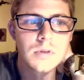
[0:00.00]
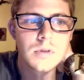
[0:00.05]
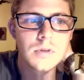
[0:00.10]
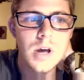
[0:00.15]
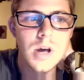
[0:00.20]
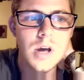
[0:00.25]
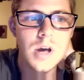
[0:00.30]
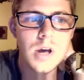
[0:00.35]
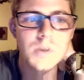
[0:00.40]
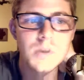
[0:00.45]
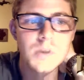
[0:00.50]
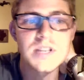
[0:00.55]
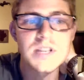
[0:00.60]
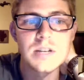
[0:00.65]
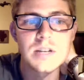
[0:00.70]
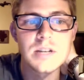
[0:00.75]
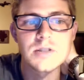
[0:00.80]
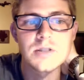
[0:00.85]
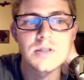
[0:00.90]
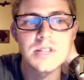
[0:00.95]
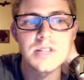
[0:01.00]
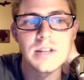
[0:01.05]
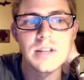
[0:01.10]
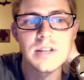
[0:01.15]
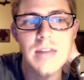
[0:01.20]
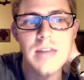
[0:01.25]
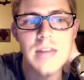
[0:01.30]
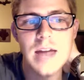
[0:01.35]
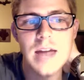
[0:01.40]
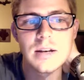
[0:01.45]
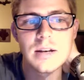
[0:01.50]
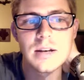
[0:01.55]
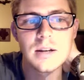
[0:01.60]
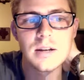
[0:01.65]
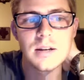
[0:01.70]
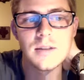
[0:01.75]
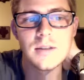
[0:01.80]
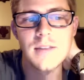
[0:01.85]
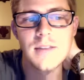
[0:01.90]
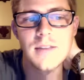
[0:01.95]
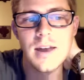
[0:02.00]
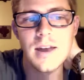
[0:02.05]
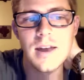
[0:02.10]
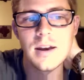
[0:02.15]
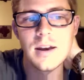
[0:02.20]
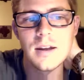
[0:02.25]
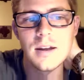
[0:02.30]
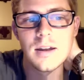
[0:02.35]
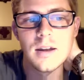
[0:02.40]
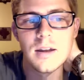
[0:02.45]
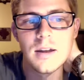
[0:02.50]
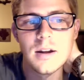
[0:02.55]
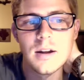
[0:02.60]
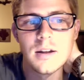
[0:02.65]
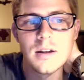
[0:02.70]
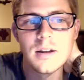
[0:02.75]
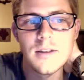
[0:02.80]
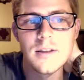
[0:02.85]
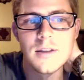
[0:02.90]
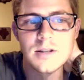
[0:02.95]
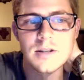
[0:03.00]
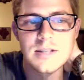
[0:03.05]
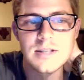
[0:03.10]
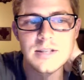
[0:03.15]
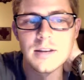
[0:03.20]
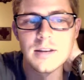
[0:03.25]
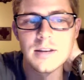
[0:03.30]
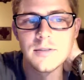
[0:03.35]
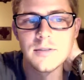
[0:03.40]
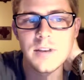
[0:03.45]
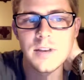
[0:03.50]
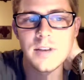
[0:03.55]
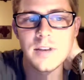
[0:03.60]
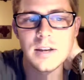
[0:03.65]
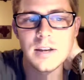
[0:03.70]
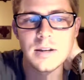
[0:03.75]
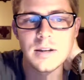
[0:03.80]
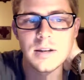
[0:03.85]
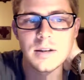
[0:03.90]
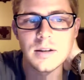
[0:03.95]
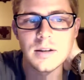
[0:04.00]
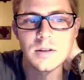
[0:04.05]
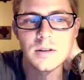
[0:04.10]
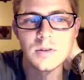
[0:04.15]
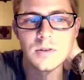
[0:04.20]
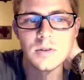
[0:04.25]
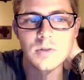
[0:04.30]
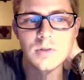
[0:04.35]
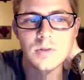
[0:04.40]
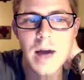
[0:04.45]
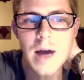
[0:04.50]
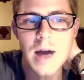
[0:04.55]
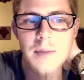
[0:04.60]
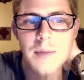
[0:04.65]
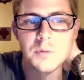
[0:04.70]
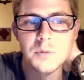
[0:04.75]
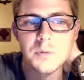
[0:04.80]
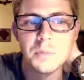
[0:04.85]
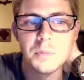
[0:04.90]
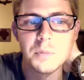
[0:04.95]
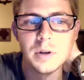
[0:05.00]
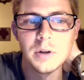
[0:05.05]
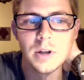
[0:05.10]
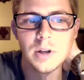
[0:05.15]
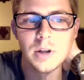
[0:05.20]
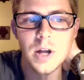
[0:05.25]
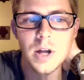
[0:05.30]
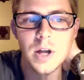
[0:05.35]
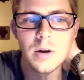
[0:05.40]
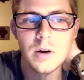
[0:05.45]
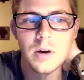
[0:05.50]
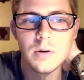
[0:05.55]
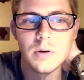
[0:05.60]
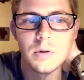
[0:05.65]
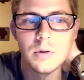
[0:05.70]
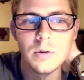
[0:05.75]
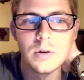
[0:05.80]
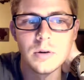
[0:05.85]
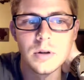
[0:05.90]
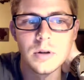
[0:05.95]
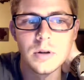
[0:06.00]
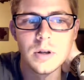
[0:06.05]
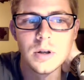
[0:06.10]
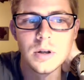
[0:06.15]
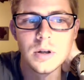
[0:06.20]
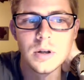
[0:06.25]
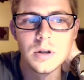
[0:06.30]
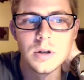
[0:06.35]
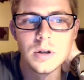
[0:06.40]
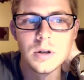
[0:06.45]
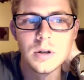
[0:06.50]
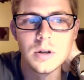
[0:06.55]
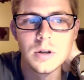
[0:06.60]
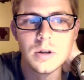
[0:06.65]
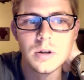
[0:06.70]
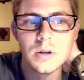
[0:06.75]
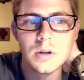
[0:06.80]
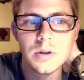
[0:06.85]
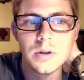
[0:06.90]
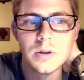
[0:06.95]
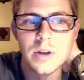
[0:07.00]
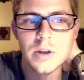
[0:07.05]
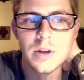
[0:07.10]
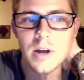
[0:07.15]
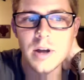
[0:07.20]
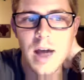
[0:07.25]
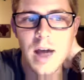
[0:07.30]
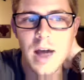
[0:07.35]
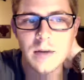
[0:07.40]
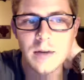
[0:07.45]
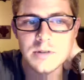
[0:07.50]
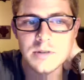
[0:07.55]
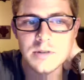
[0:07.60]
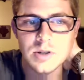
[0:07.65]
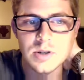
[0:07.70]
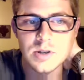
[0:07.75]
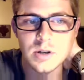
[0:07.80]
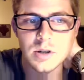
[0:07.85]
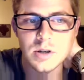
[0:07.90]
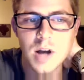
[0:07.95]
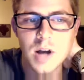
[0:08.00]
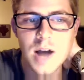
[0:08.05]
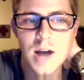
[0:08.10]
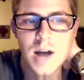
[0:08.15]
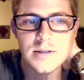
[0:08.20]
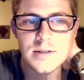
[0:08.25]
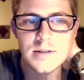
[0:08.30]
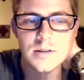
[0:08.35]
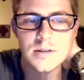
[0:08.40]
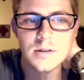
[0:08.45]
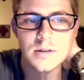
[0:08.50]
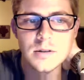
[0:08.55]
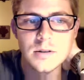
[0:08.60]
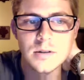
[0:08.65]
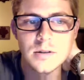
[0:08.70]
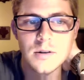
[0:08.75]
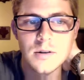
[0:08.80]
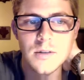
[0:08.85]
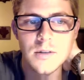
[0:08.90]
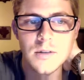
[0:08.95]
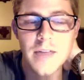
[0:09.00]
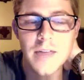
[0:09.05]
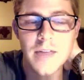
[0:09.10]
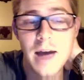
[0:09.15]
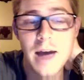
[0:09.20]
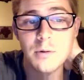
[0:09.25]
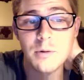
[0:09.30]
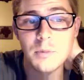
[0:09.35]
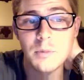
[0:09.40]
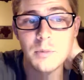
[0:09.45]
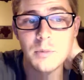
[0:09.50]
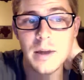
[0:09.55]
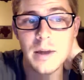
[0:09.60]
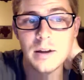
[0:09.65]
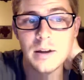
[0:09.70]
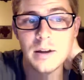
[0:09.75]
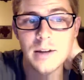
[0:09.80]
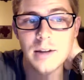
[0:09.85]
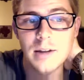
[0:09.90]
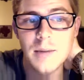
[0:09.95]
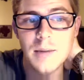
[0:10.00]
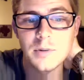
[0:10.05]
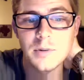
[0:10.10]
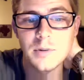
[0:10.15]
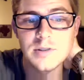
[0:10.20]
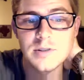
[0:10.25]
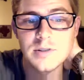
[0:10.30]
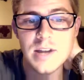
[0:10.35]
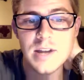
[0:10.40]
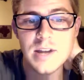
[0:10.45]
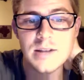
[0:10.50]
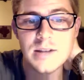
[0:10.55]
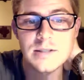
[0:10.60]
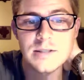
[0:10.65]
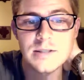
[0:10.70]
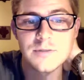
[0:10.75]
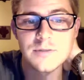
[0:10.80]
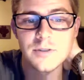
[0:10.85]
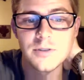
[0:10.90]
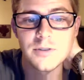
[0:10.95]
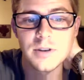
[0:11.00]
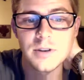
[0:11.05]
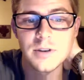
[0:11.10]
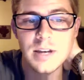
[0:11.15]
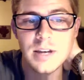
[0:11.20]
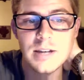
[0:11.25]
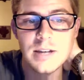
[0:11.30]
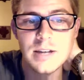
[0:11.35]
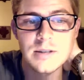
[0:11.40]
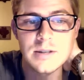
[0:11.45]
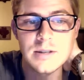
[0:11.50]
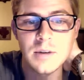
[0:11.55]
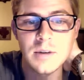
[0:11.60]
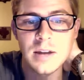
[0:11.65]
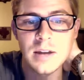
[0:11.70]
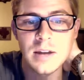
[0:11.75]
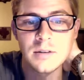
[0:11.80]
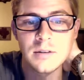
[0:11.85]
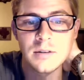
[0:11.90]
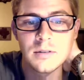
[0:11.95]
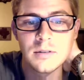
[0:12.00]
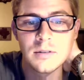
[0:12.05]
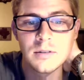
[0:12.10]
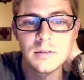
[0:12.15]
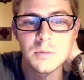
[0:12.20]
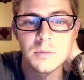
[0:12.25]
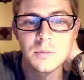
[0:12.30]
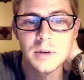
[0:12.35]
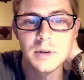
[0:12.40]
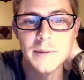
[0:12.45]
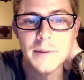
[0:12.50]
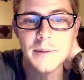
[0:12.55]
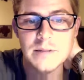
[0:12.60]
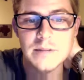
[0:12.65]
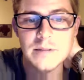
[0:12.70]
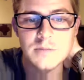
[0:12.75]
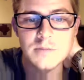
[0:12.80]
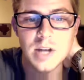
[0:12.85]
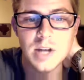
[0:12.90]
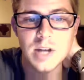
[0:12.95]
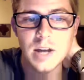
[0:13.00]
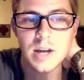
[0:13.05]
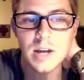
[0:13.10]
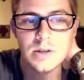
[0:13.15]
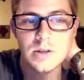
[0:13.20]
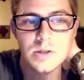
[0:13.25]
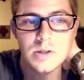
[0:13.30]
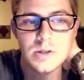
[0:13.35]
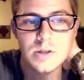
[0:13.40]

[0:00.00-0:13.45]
What's interesting then their CLV drops below the acquisition cost. That would make a lot more sense for the need to bring about some change.